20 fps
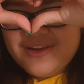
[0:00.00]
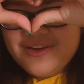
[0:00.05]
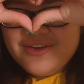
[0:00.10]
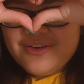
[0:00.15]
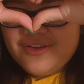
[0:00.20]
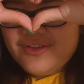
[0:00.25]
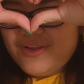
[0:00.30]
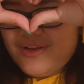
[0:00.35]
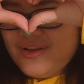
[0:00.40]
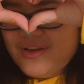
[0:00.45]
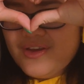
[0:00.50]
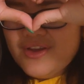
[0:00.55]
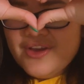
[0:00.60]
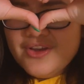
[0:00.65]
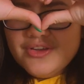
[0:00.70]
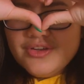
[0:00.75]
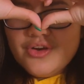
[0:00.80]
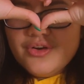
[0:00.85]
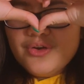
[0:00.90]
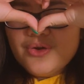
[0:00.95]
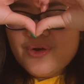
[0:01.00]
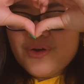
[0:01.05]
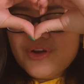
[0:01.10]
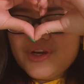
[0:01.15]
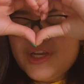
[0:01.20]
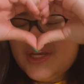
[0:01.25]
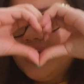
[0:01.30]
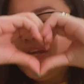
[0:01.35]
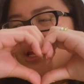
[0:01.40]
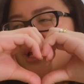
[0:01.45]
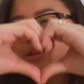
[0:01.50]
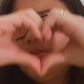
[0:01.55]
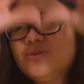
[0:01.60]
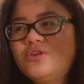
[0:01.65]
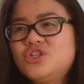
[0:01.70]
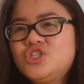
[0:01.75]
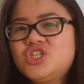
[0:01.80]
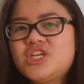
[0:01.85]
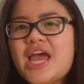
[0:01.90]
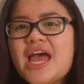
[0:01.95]
your your lurking and your
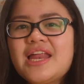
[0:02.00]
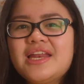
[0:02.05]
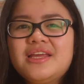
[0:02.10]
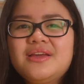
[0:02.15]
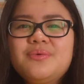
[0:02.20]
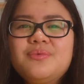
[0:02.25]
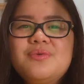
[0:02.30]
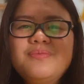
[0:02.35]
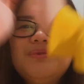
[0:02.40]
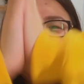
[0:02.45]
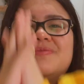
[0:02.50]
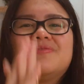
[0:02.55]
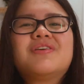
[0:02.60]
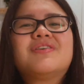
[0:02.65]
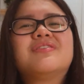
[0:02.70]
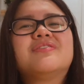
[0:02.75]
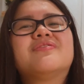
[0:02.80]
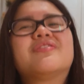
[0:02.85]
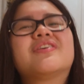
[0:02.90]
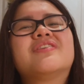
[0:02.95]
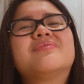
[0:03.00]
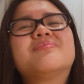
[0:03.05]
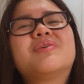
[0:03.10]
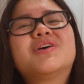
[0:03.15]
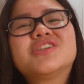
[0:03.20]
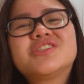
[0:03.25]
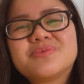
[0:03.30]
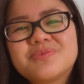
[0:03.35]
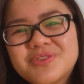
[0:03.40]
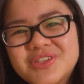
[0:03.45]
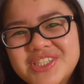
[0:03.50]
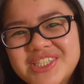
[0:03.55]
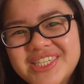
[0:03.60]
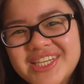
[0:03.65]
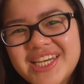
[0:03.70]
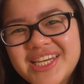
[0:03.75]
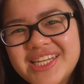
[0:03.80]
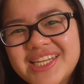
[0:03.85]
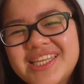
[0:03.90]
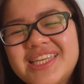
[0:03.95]
chatting will be very very much
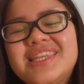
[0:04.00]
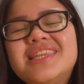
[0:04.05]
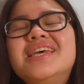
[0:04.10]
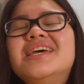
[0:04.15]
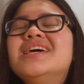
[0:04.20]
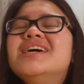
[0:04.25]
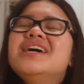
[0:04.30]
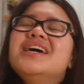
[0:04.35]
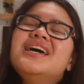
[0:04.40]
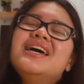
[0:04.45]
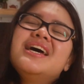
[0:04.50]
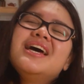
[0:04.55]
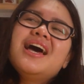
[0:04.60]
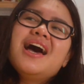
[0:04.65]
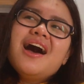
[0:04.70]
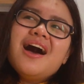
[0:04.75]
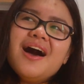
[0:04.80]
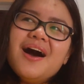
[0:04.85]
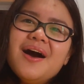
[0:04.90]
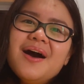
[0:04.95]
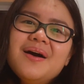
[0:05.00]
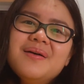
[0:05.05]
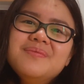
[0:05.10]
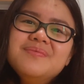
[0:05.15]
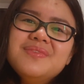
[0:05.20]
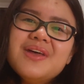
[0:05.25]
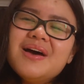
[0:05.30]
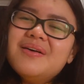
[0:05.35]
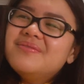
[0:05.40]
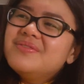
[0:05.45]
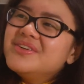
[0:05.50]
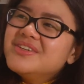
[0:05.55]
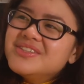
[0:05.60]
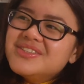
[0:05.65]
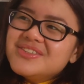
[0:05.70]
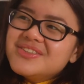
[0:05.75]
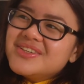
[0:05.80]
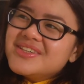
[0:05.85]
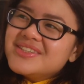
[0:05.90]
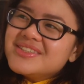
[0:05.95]
appreciated um number
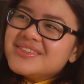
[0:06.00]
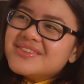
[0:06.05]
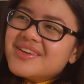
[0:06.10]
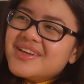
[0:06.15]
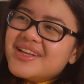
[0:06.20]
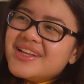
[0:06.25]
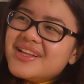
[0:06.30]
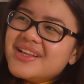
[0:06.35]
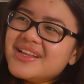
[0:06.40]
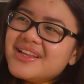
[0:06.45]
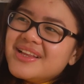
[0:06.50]
two as well